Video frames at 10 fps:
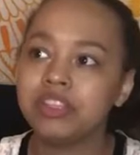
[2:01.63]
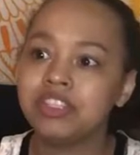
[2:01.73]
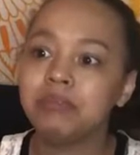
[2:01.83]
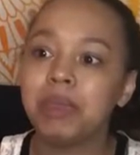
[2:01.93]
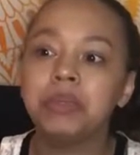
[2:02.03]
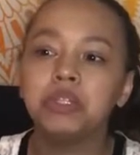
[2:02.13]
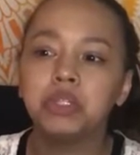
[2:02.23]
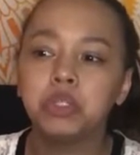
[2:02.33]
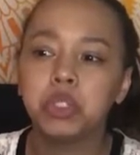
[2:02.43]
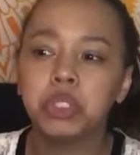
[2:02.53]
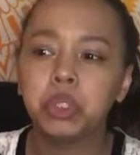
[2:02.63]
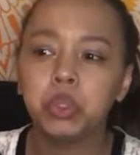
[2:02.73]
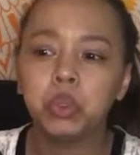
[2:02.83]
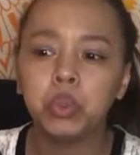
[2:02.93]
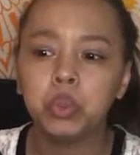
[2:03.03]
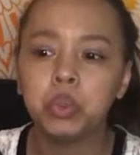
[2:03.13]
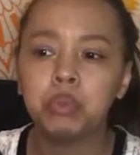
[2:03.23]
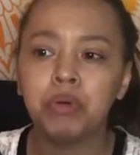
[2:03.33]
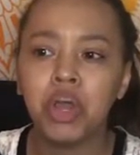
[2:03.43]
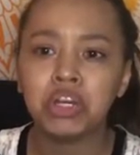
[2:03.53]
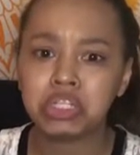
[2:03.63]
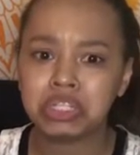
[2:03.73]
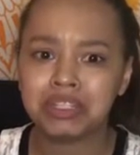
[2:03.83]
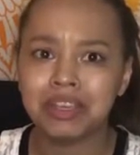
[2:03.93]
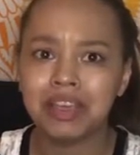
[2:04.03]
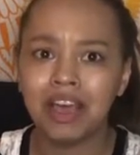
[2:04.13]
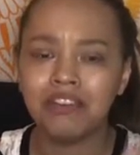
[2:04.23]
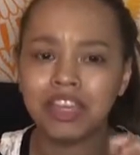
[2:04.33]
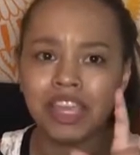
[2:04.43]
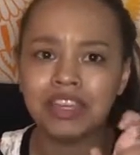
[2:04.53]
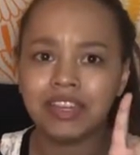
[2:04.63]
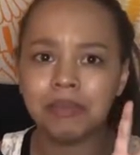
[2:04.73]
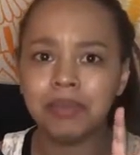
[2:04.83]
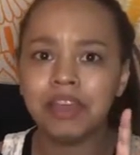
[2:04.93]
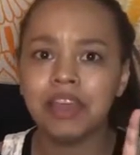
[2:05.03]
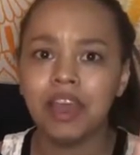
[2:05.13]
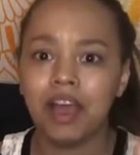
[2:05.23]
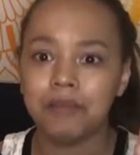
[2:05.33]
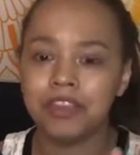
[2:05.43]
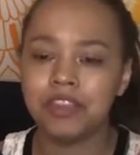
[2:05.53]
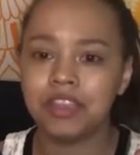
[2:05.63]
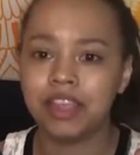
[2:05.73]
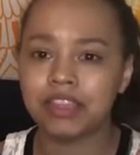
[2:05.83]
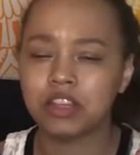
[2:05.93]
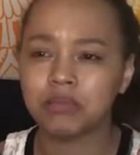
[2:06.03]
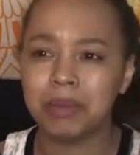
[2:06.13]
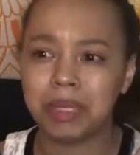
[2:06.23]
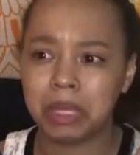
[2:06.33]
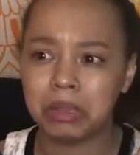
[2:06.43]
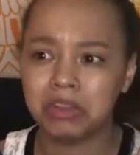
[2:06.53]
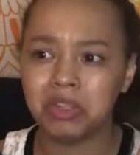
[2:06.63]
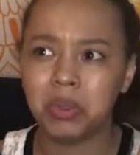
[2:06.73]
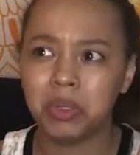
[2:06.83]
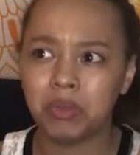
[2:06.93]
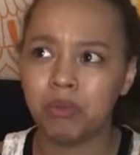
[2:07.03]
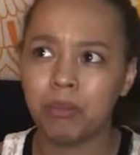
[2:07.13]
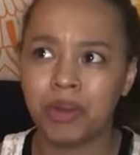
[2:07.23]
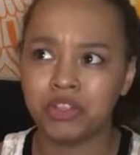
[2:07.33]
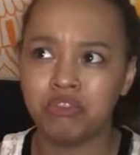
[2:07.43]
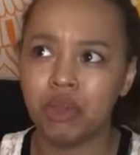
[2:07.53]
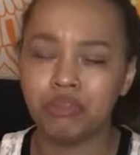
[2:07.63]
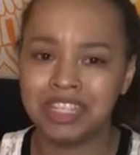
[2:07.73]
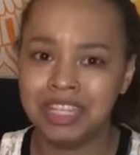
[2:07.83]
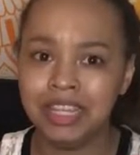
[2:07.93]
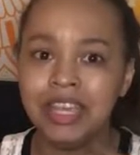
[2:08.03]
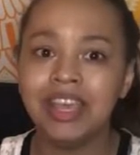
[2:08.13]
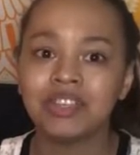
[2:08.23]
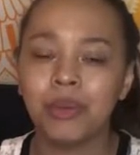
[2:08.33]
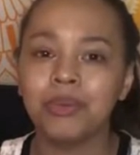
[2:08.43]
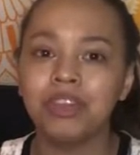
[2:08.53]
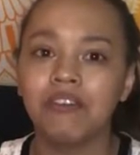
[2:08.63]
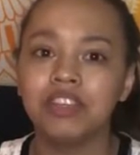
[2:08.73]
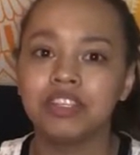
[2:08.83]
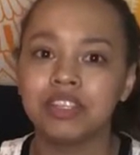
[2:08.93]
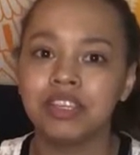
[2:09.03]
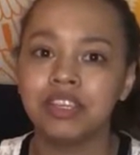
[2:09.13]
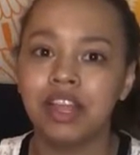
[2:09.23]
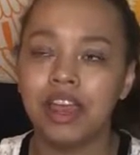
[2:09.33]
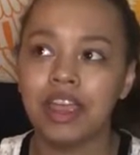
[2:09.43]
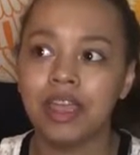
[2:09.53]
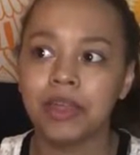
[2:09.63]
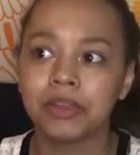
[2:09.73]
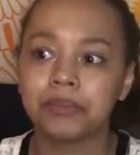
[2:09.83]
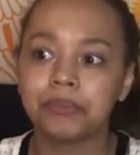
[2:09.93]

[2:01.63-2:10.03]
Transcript: only see maybe two parts of the kingdom, and then, there's maybe, like, two or three more parts you don't see, so I would love to see, like,